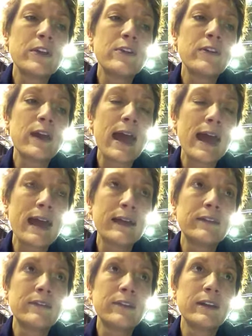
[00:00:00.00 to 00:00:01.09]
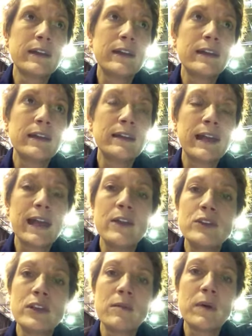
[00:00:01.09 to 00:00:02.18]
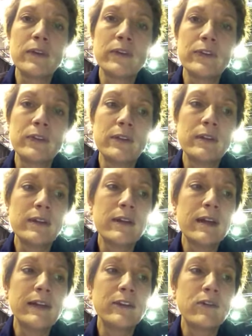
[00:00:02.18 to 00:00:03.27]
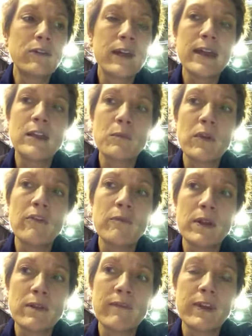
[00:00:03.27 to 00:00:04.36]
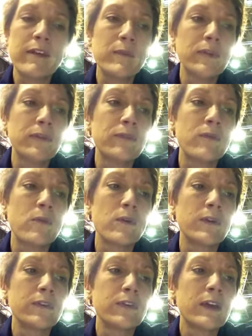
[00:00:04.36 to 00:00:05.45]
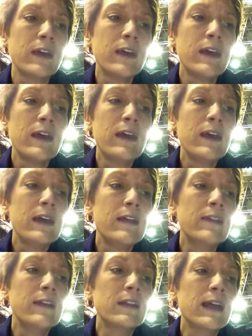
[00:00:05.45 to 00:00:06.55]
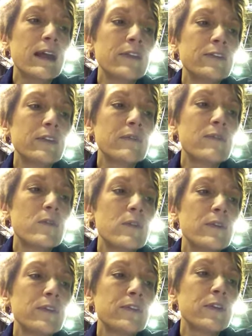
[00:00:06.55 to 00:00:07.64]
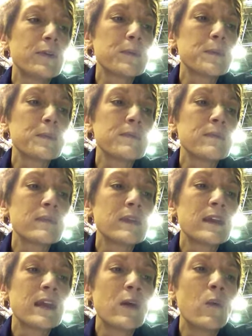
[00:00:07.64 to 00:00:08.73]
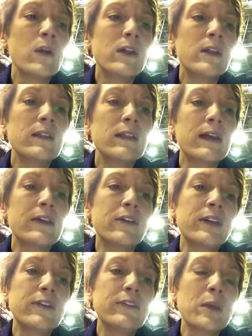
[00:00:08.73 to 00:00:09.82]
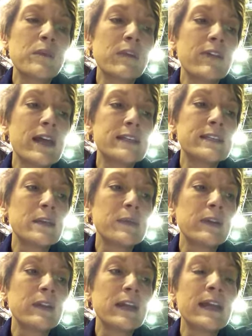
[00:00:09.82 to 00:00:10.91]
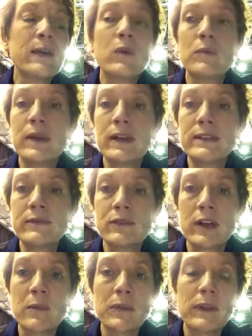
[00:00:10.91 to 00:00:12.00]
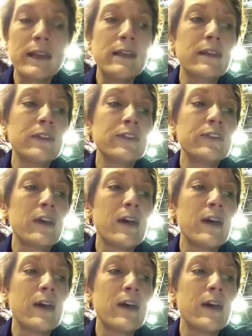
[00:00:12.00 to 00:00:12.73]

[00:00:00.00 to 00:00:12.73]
you're actively engaging the muscle and creating movement via muscle force. The elastic force a good example of that typically will be a trampolinist,